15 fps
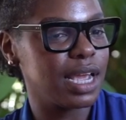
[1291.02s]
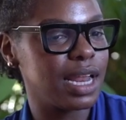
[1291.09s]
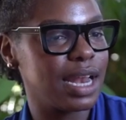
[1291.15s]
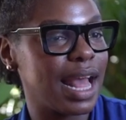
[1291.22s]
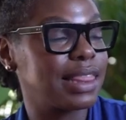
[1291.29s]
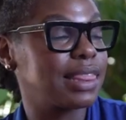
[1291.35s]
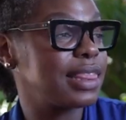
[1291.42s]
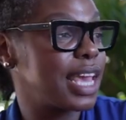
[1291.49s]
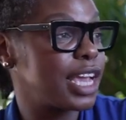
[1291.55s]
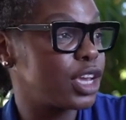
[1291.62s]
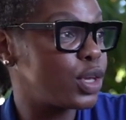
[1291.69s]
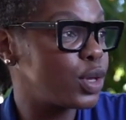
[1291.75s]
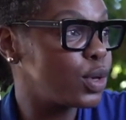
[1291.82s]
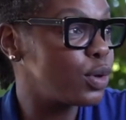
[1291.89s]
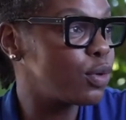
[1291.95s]
and I
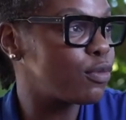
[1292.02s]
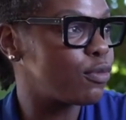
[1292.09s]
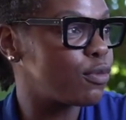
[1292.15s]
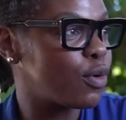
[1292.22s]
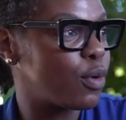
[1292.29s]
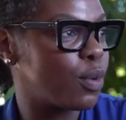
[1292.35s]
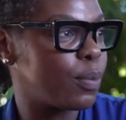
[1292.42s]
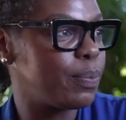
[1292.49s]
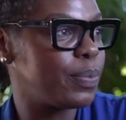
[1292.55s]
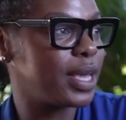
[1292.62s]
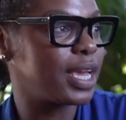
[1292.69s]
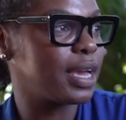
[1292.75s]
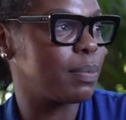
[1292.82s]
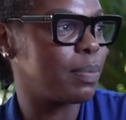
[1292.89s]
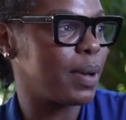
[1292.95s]
thank you for
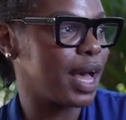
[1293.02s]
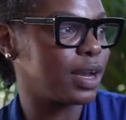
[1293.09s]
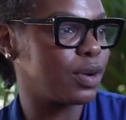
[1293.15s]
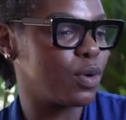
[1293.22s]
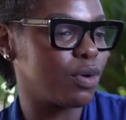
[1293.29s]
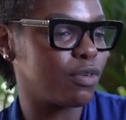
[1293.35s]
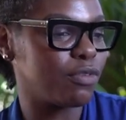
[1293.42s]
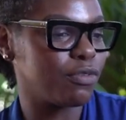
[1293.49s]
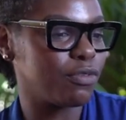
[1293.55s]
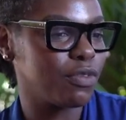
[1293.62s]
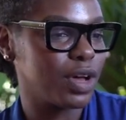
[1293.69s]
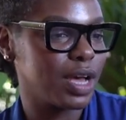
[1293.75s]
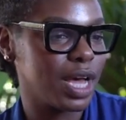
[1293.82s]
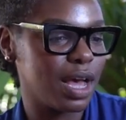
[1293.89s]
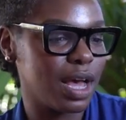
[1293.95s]
being a part of
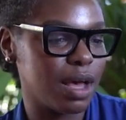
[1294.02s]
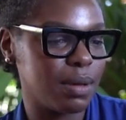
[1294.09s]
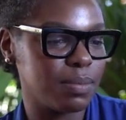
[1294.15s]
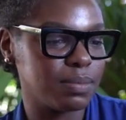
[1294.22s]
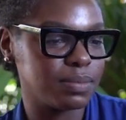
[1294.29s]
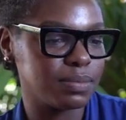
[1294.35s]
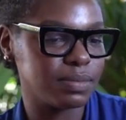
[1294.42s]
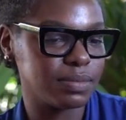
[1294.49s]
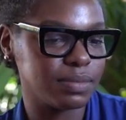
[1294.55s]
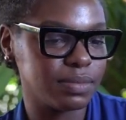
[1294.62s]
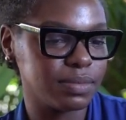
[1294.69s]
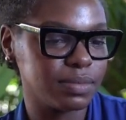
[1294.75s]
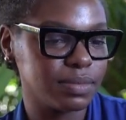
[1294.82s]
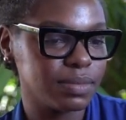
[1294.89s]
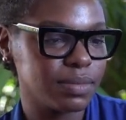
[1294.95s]

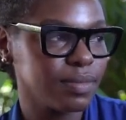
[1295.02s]
um,